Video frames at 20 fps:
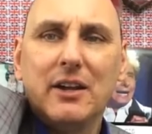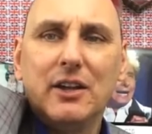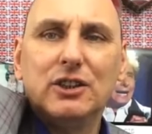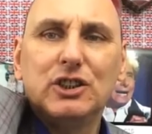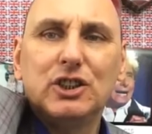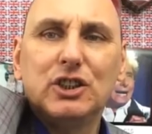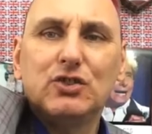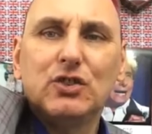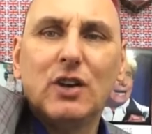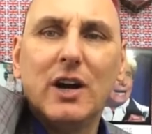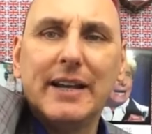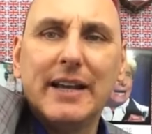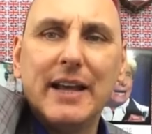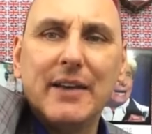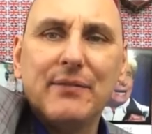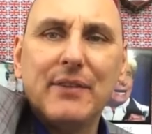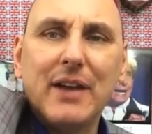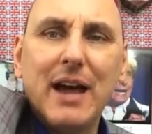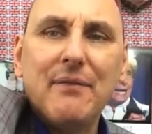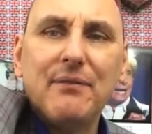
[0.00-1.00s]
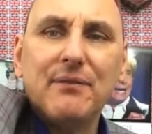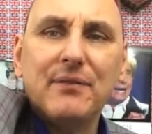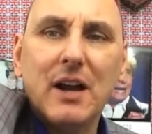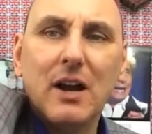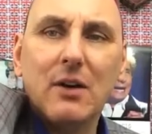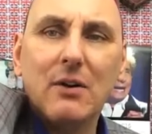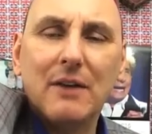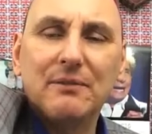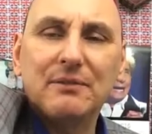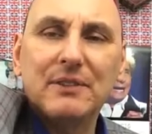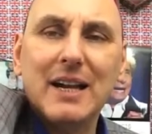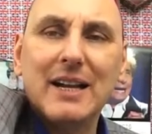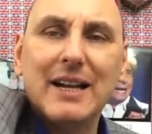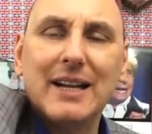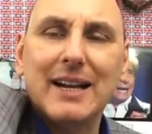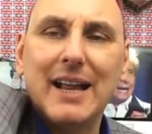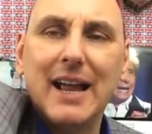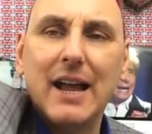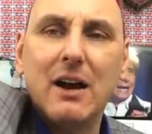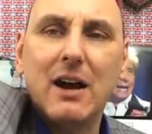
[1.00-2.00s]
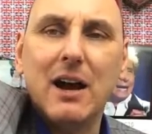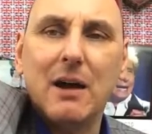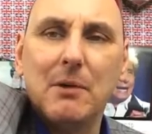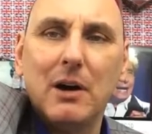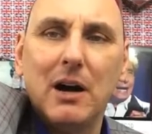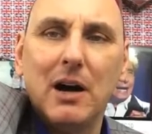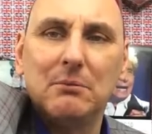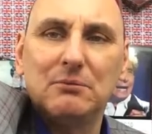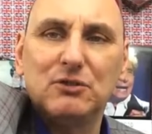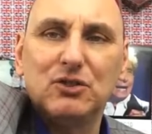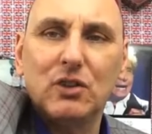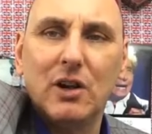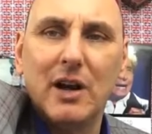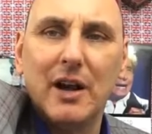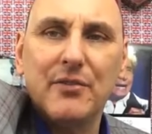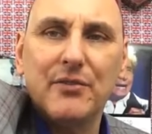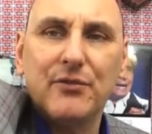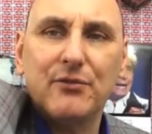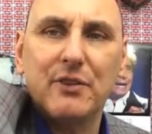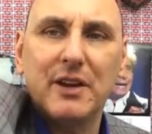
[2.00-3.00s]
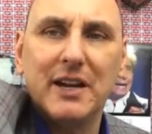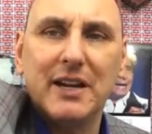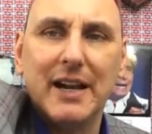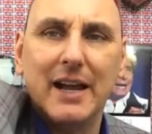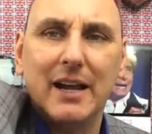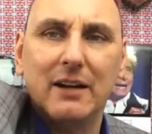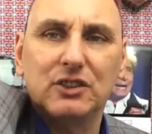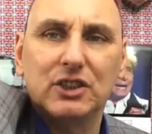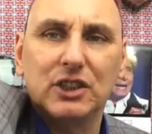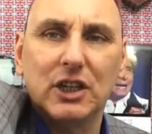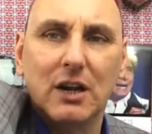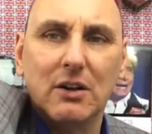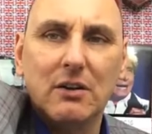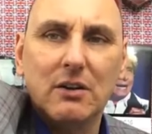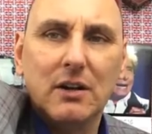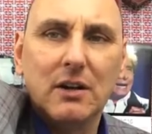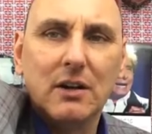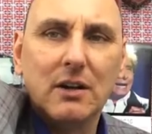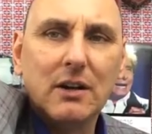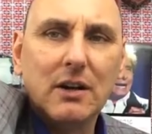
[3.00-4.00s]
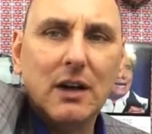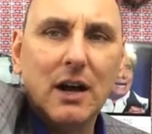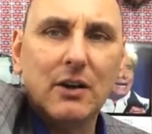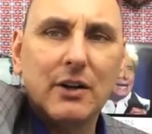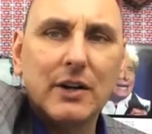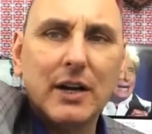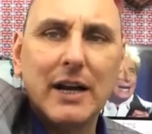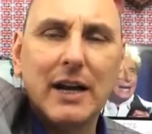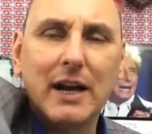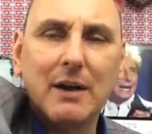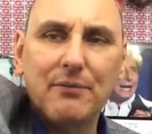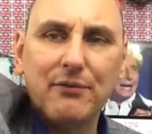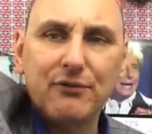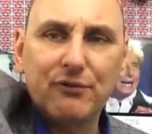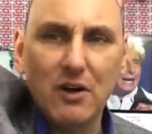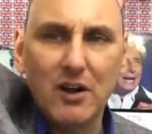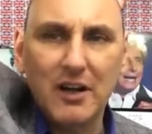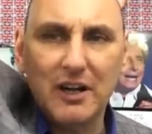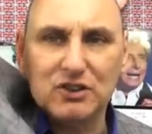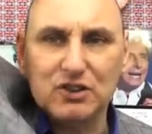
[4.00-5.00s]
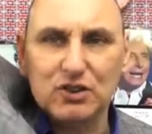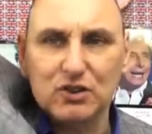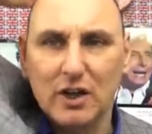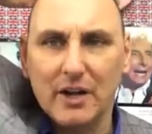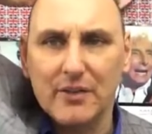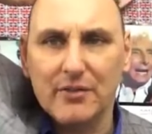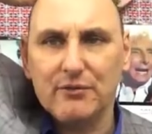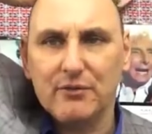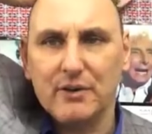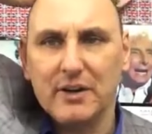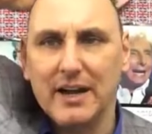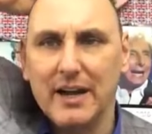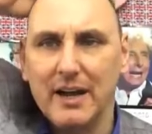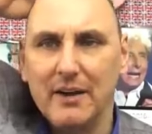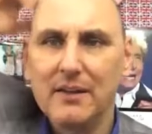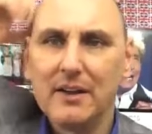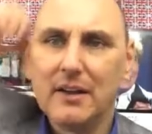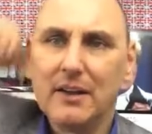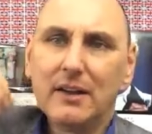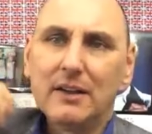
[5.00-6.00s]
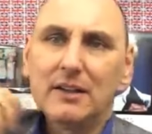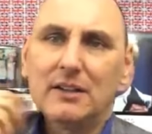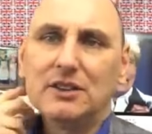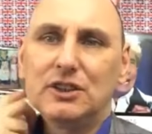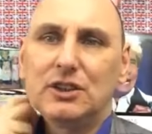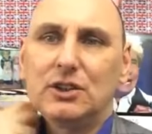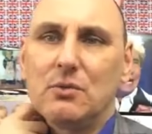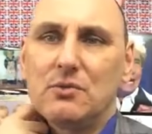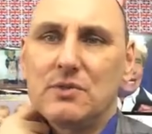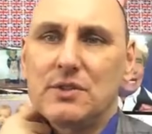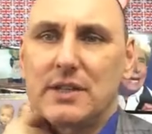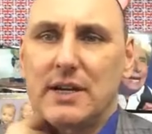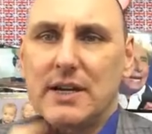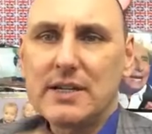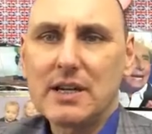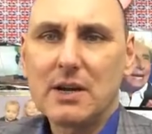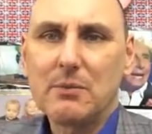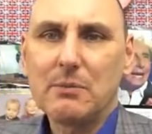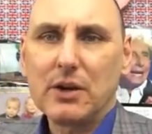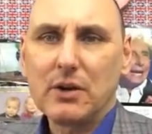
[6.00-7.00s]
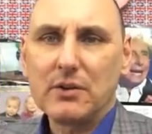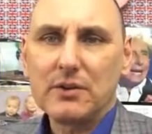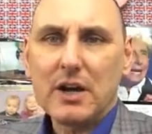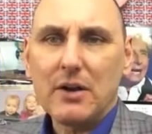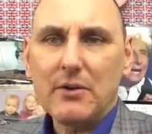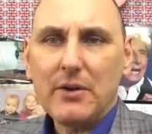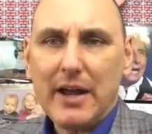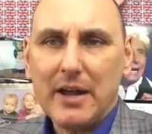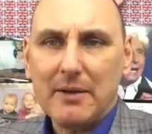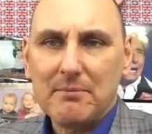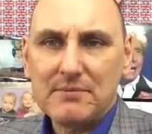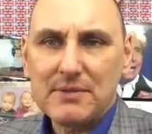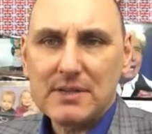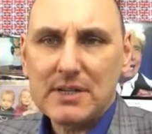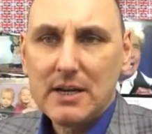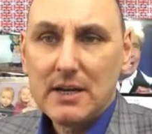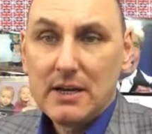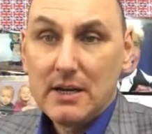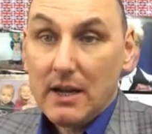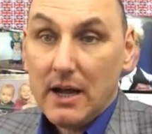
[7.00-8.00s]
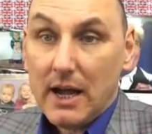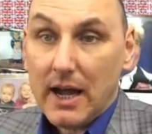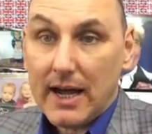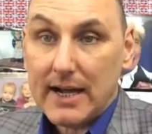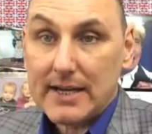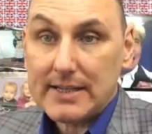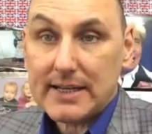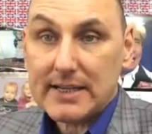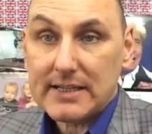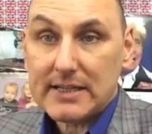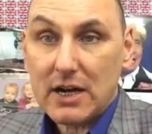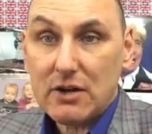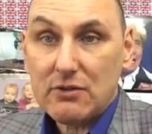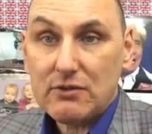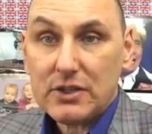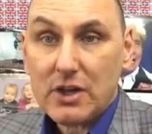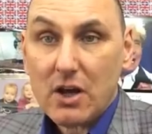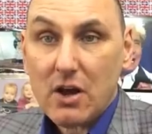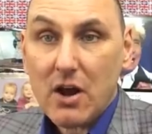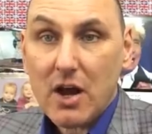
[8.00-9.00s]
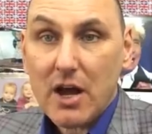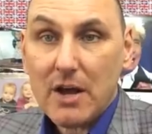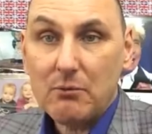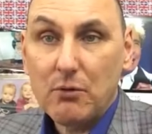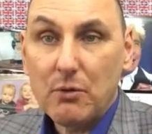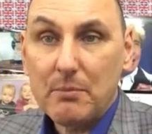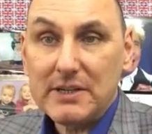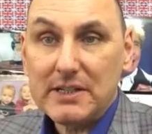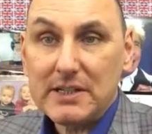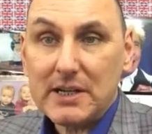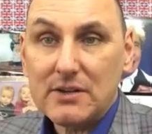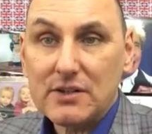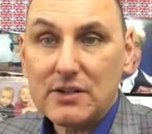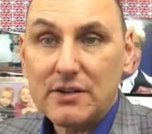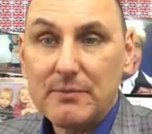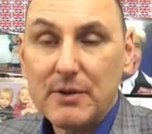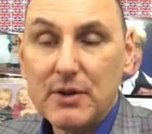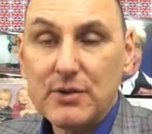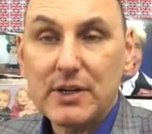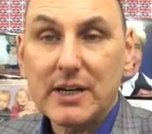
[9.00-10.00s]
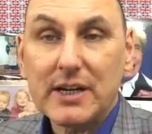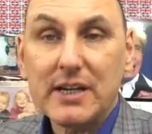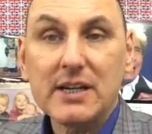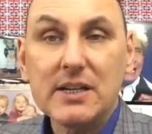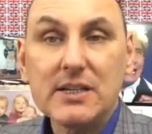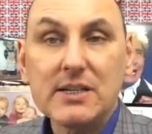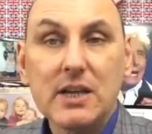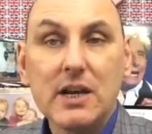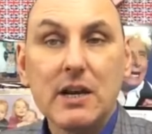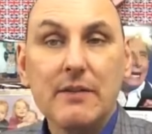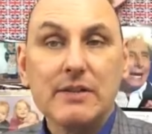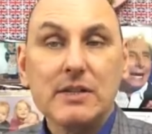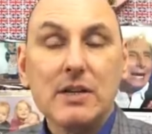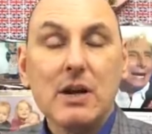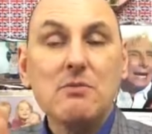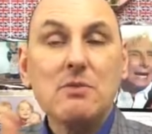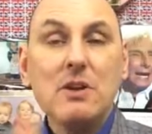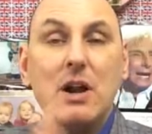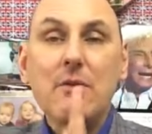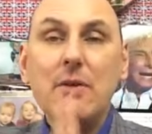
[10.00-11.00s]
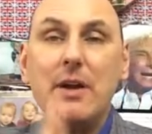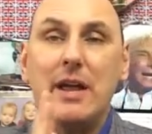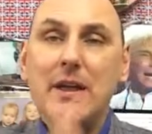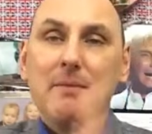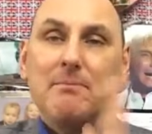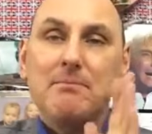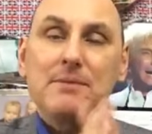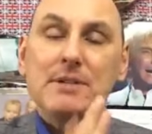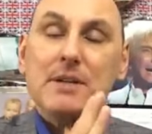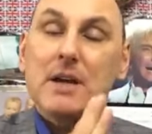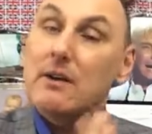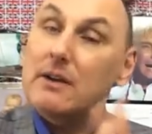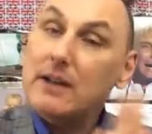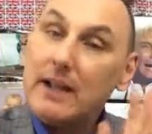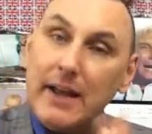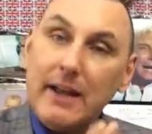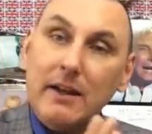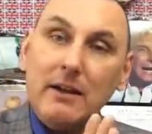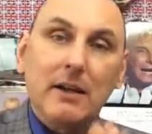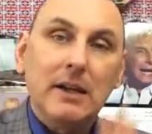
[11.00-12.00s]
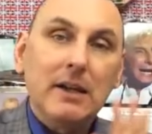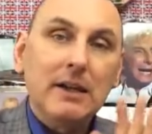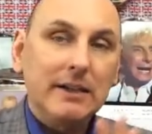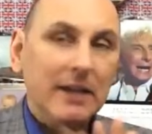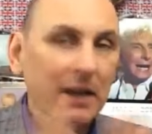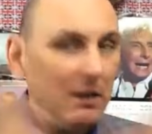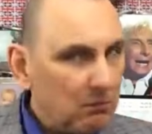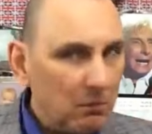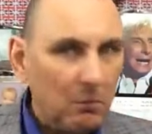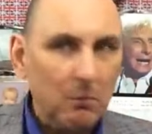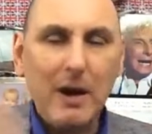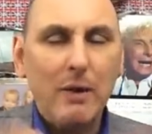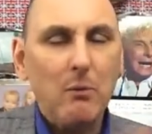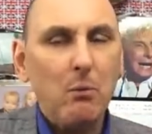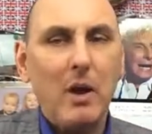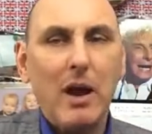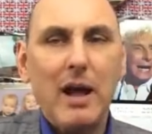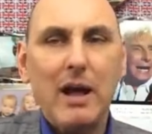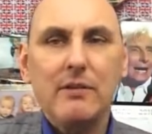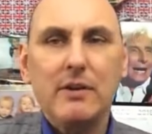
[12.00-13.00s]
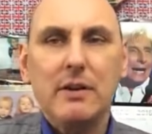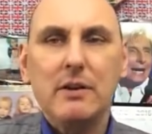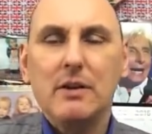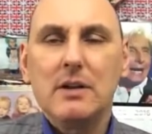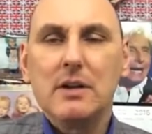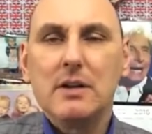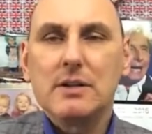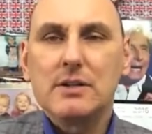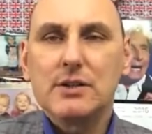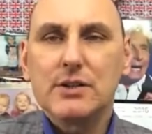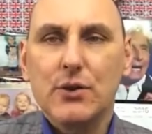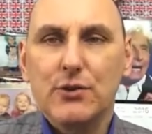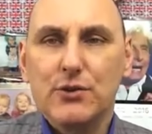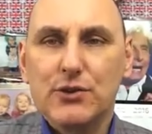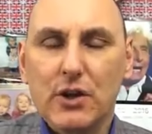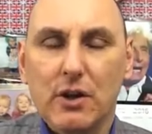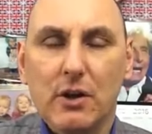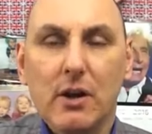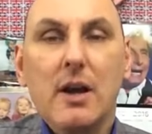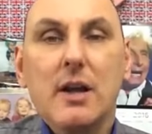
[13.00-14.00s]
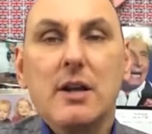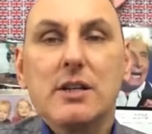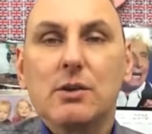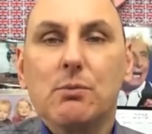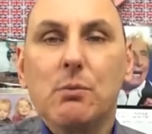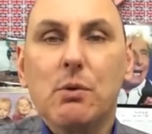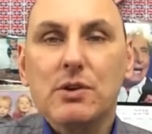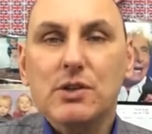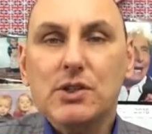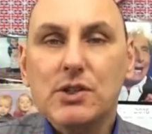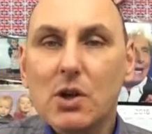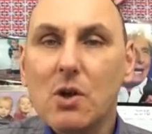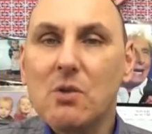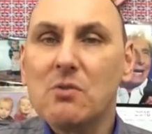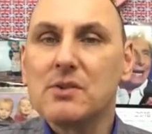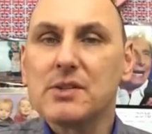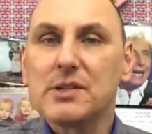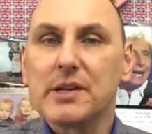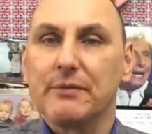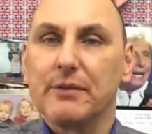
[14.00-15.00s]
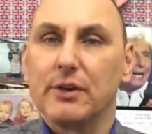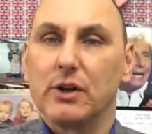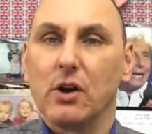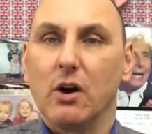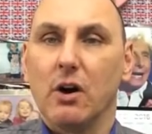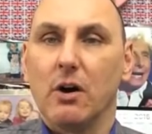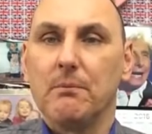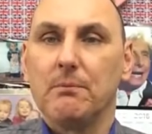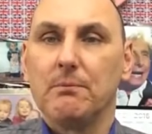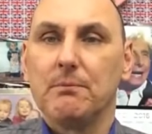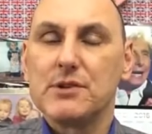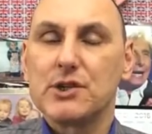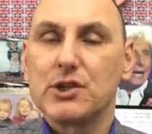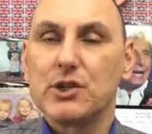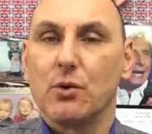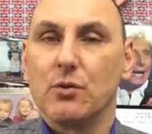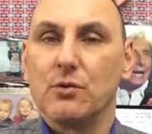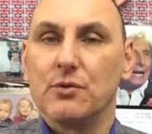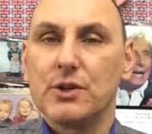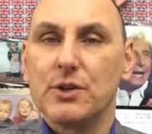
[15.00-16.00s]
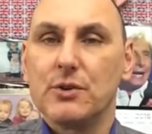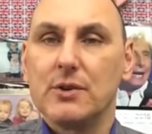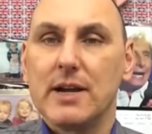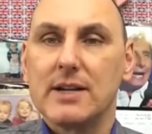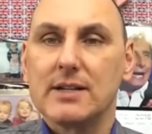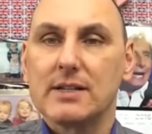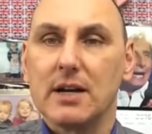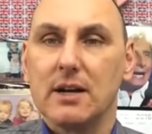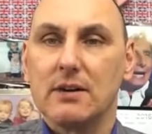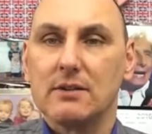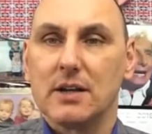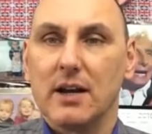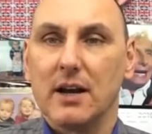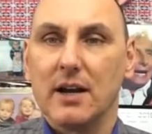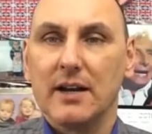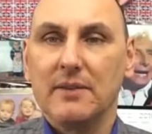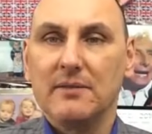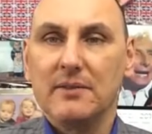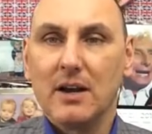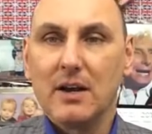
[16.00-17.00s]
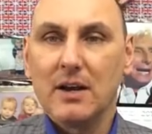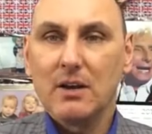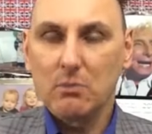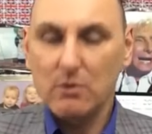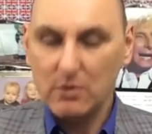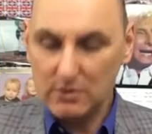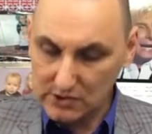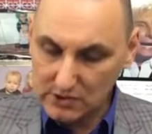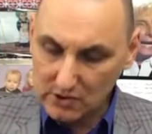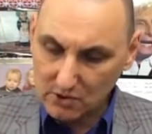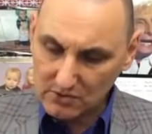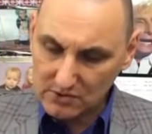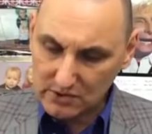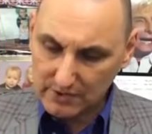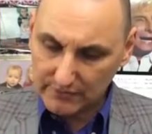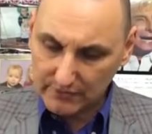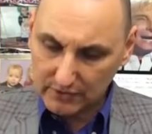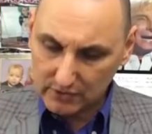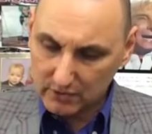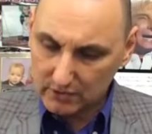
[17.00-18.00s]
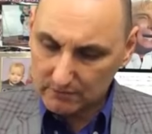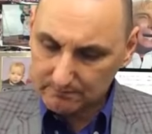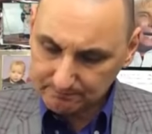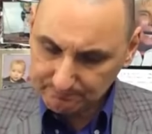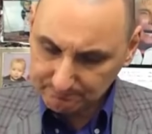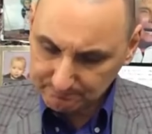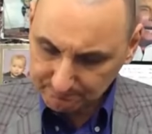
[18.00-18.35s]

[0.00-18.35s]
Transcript: You should try giffgaff. No, I've done it now. I'm, I'm trying three now, Joe. Okay, I'm trying, trying three now. And Sean says, uh, we got no hymns uh, as there's no time. Will be tons of music in the service. Oh, no hymns. Okay. Yeah, well, whatever suits you. So, what songs have you got, Sean? Do let us know, darling. What songs have you got?